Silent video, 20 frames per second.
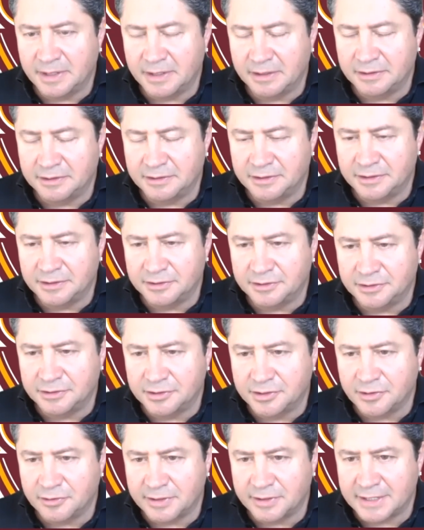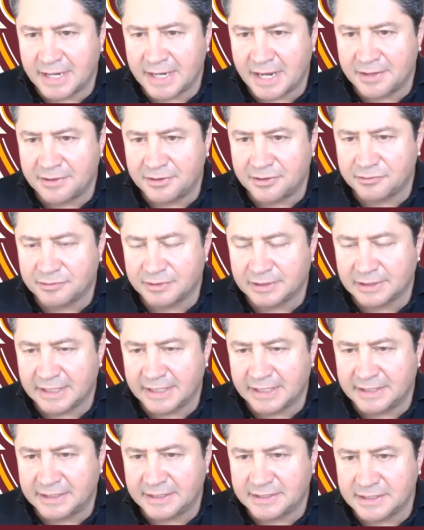You going down there, you're
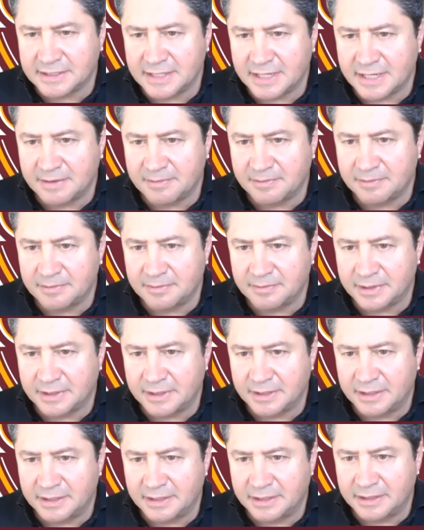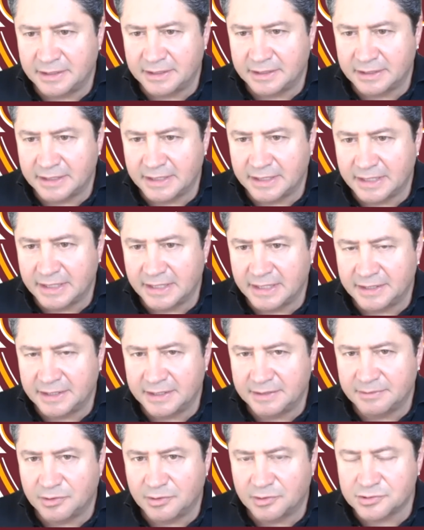relating to them, and
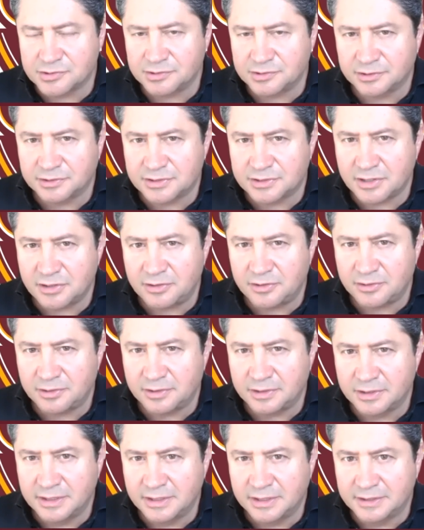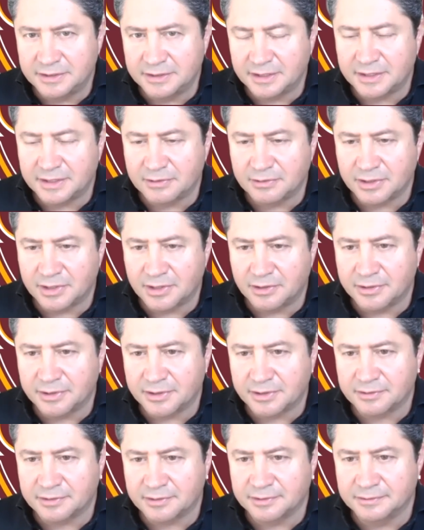the emotional toll that they were going
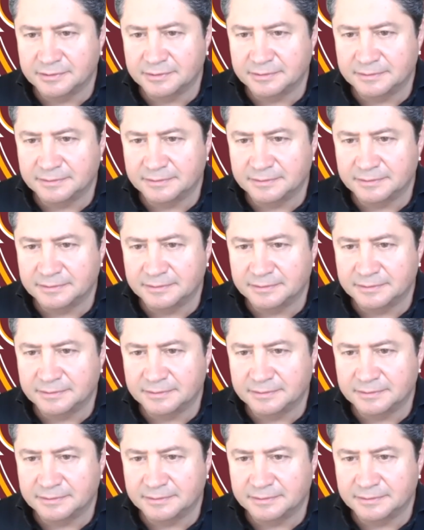through.